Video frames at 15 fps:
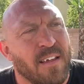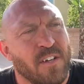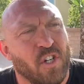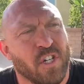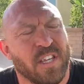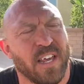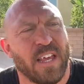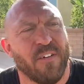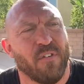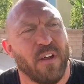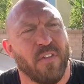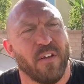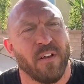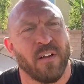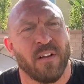Just like every
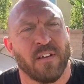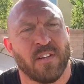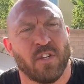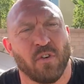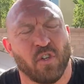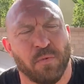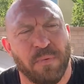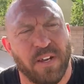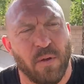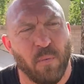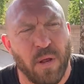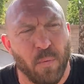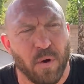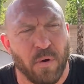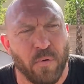other social media,
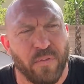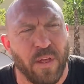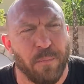we work with